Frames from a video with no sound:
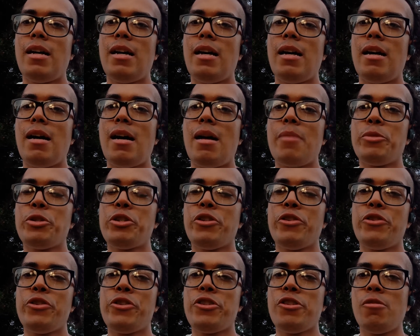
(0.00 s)
I'm
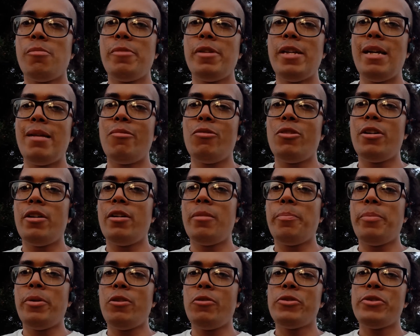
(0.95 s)
sure she'll be able to
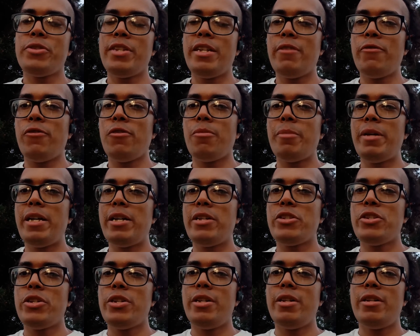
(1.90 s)
post the
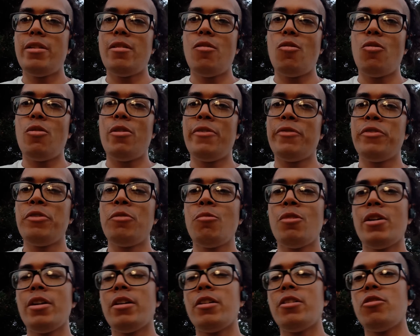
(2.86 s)
information, or if you
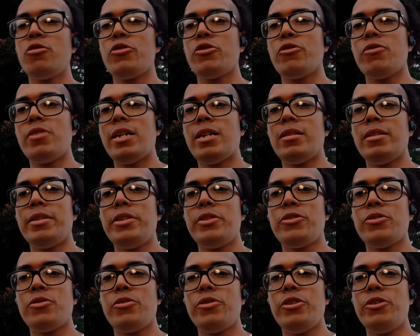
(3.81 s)
want to go directly
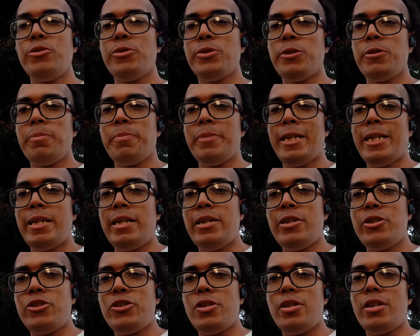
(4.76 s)
to her YouTube
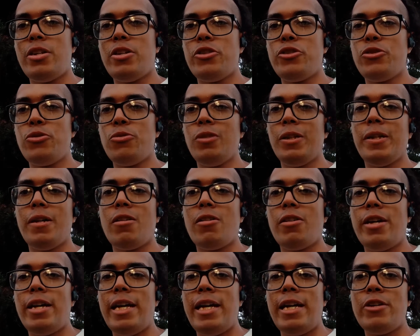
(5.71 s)
page,
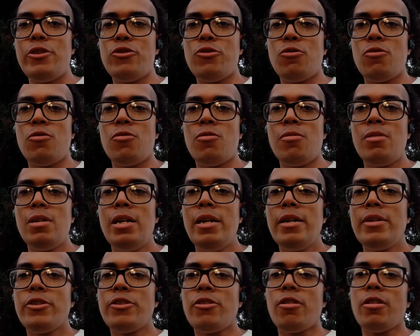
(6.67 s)
Juliana Angel,
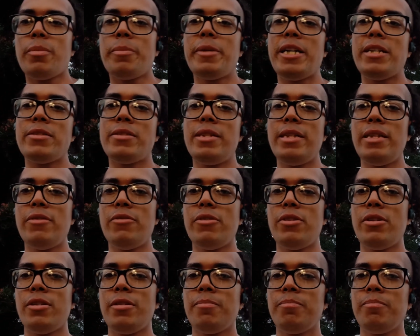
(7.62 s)
Dark Mass Diva,